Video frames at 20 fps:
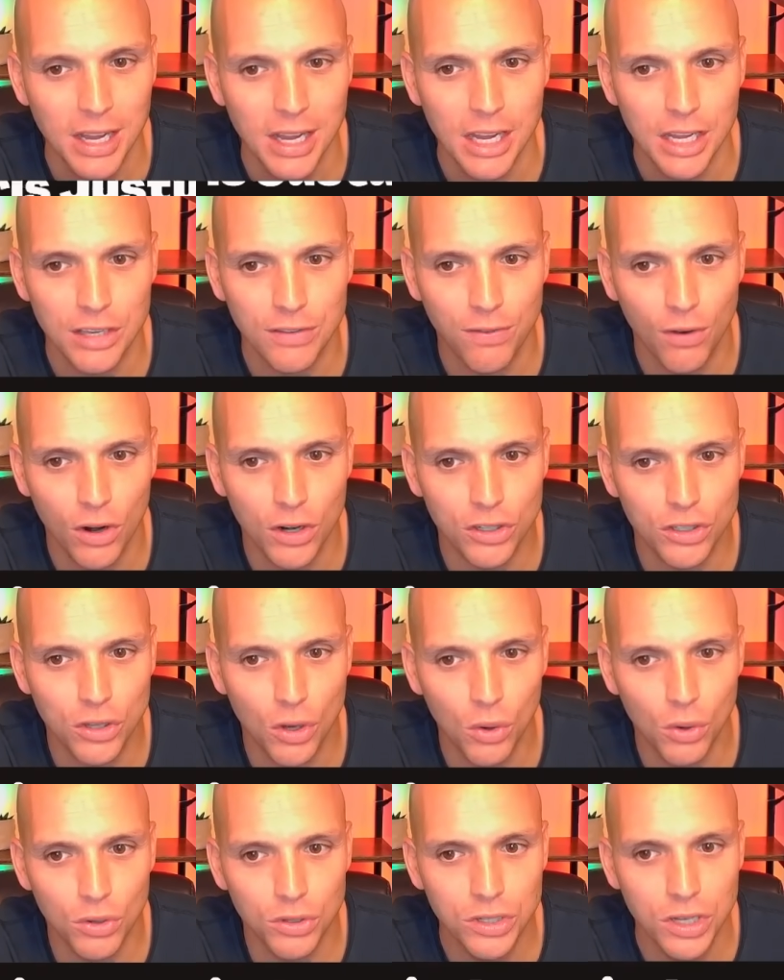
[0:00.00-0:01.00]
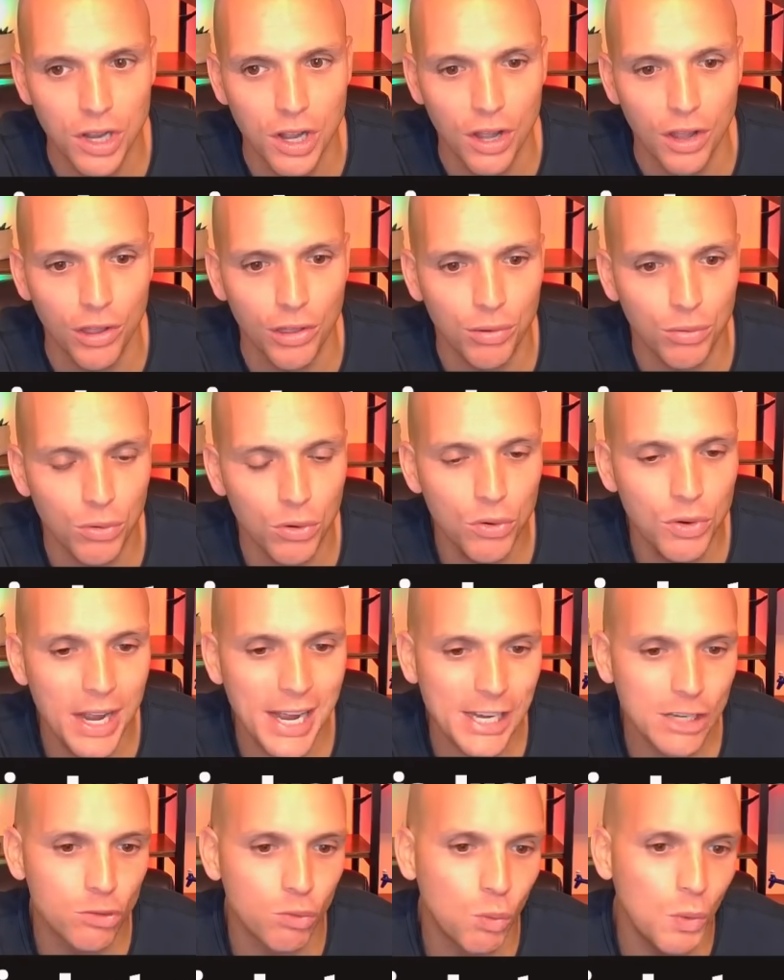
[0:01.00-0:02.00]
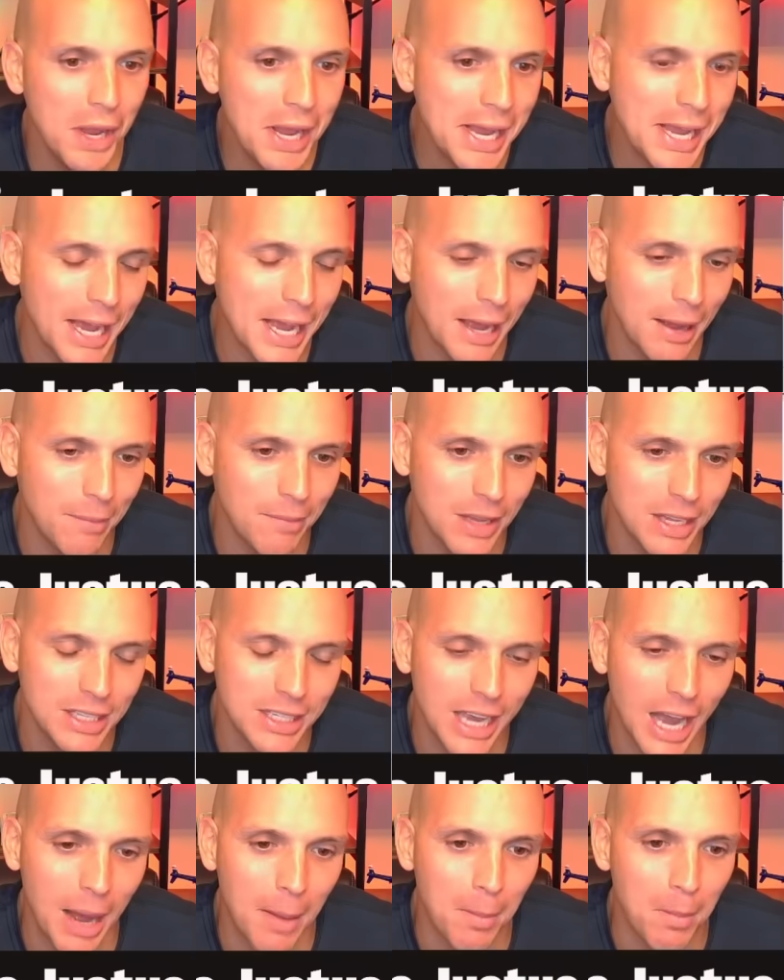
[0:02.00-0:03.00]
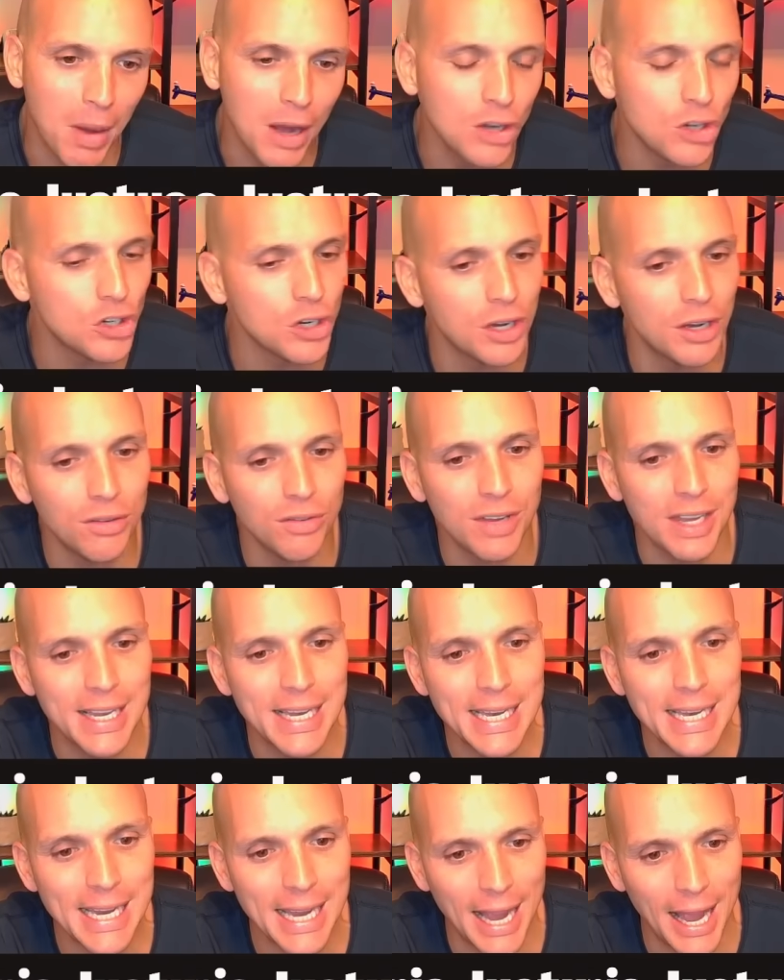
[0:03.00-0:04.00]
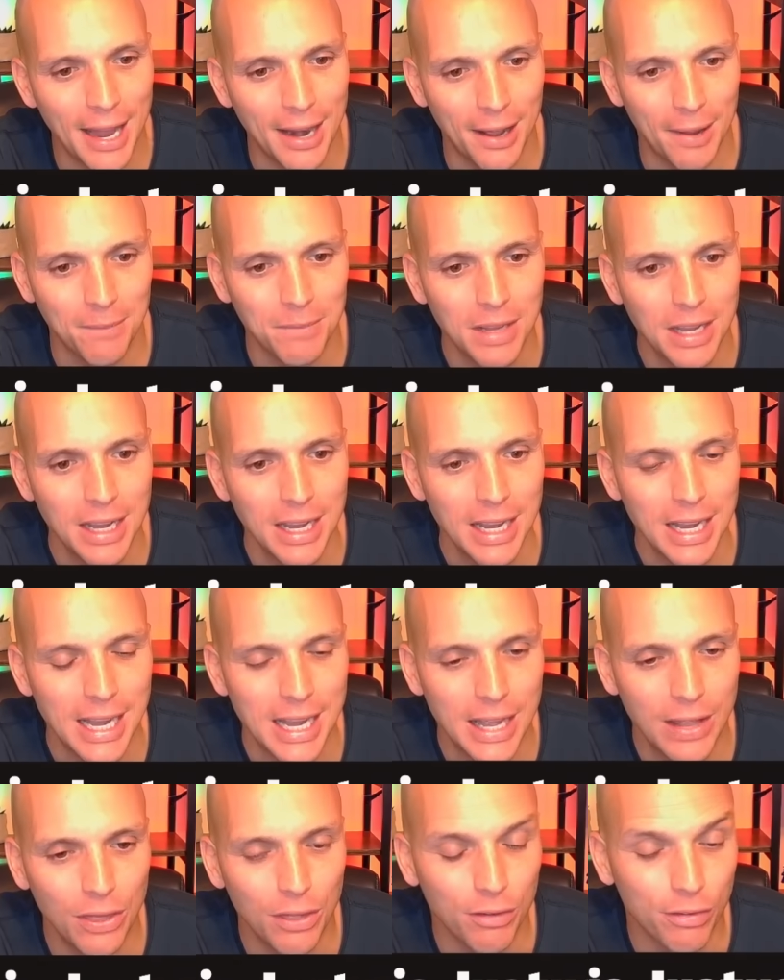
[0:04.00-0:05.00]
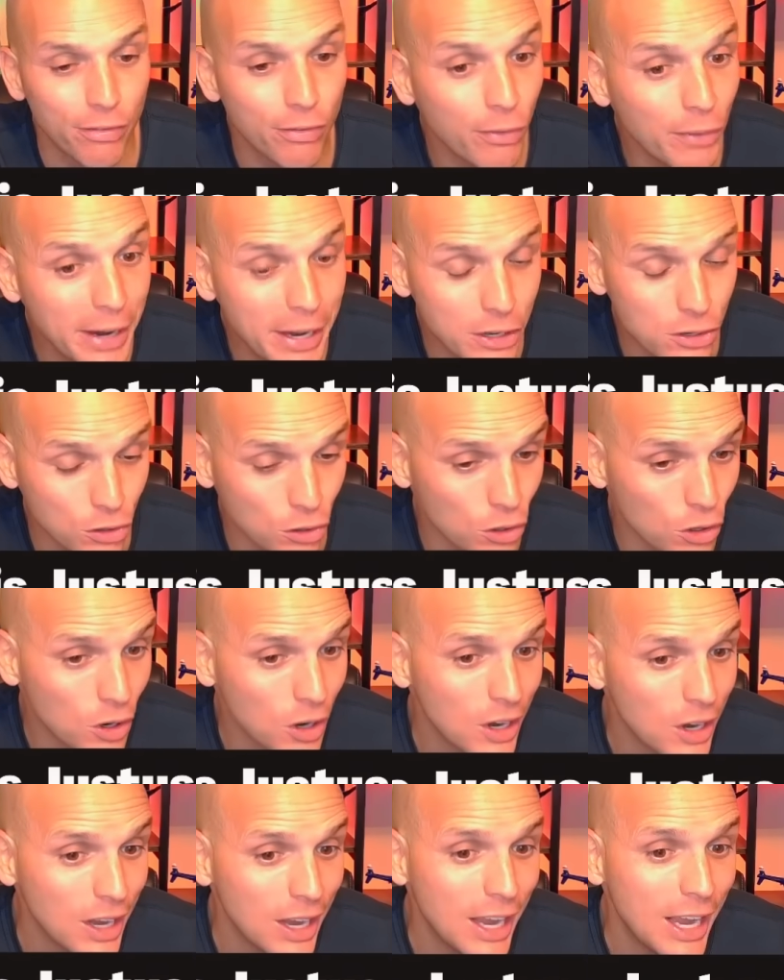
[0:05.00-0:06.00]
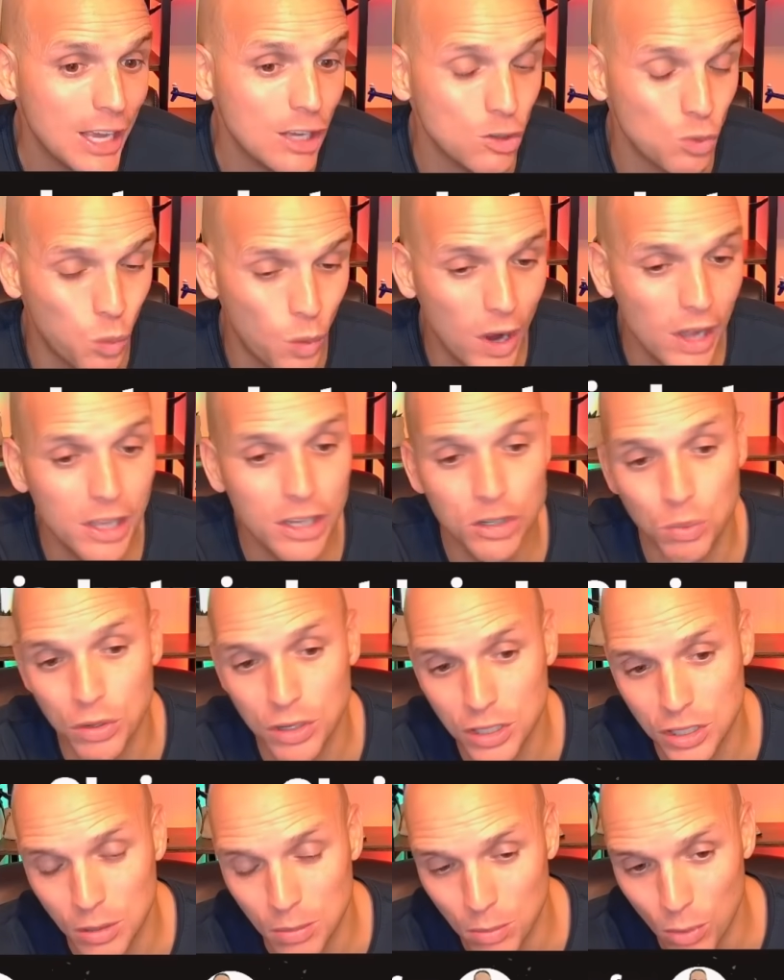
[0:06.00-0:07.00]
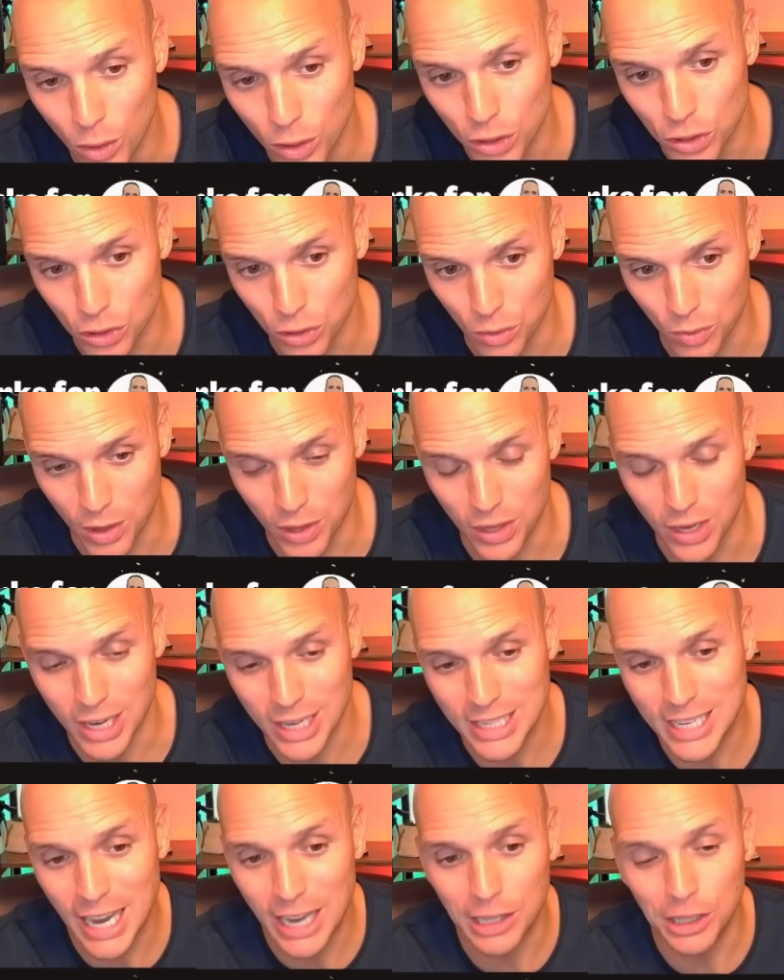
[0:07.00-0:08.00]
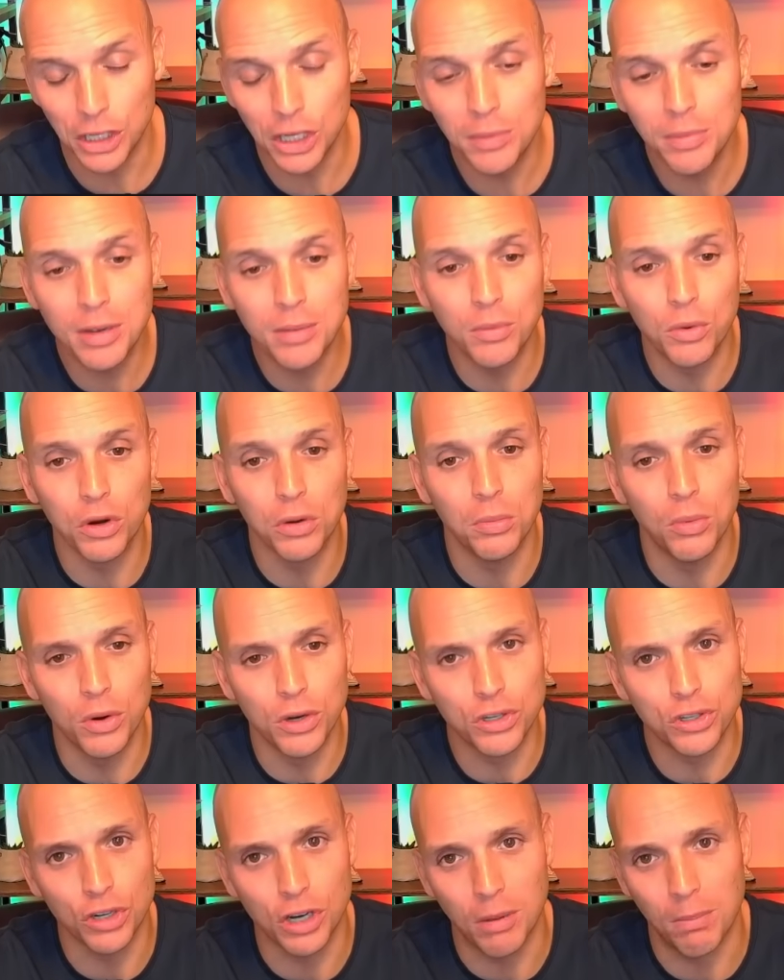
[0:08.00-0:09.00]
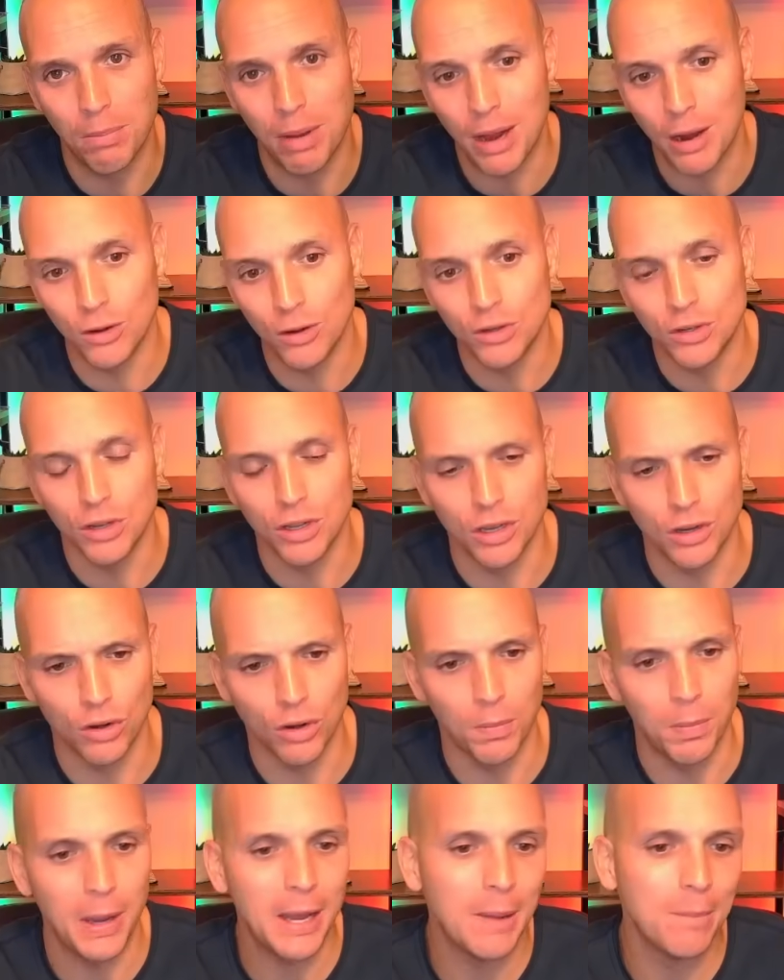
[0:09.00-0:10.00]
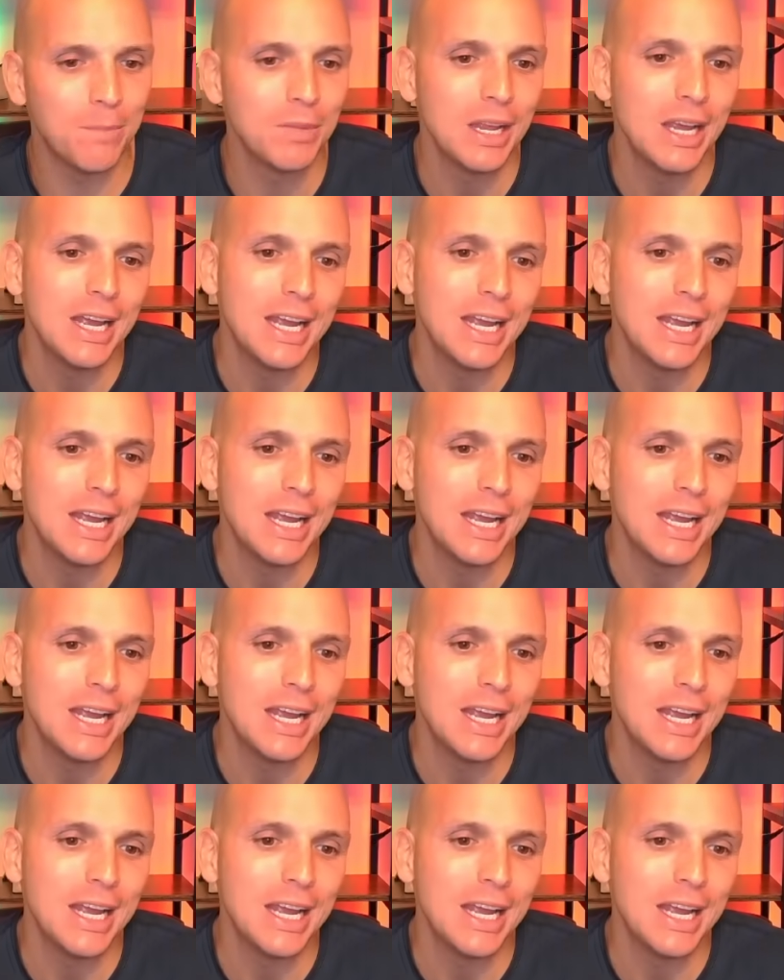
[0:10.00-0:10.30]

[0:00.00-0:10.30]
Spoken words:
As far as totals, through next weekend, it's got much of Indiana in the freezer, as well as with some moisture with it. It's got a little bit more moisture compared to the European.